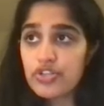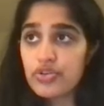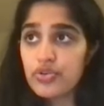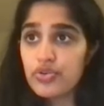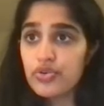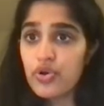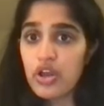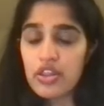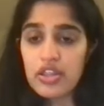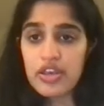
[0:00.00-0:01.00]
to
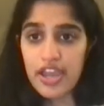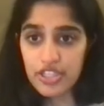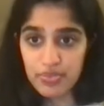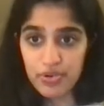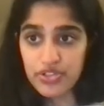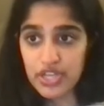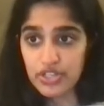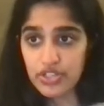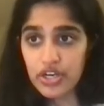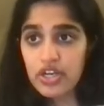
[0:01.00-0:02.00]
the next
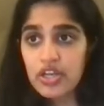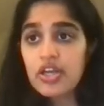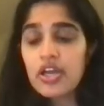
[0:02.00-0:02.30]
presenter